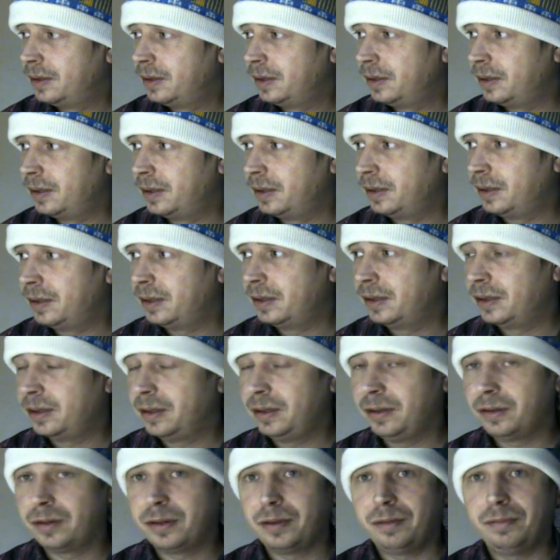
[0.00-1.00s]
and uh,
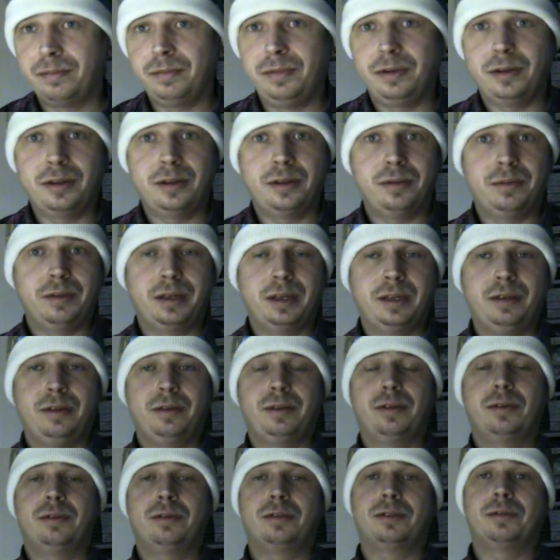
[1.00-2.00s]
you can, you know that you
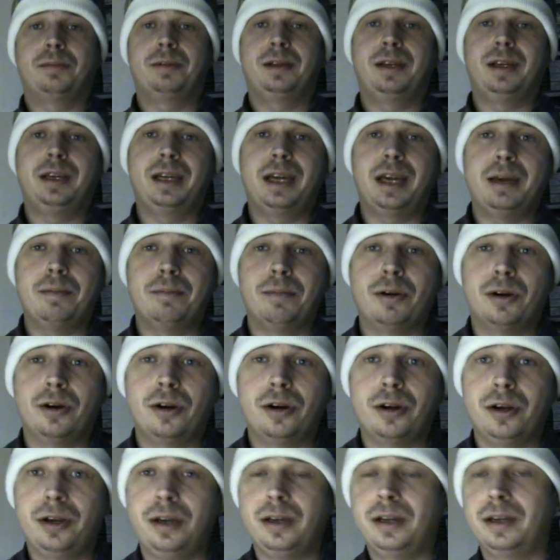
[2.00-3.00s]
can also play Game
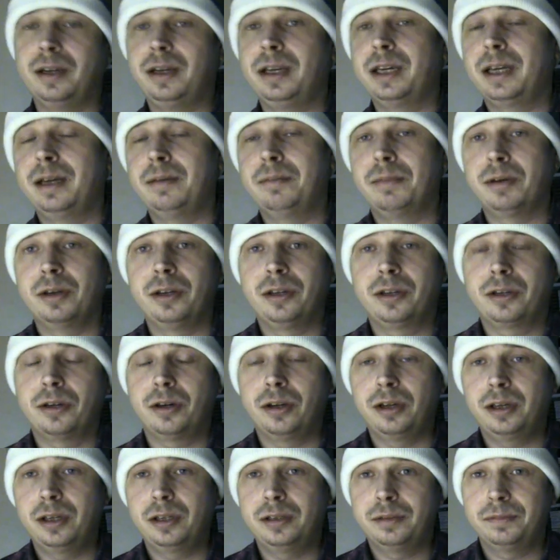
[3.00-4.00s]
Boy and Game Boy
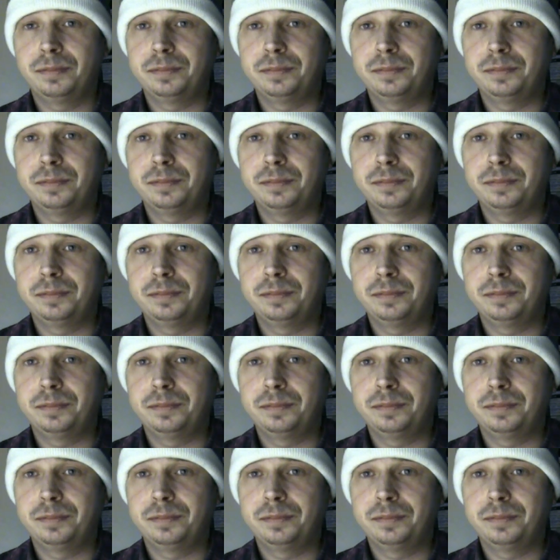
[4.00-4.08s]
Color.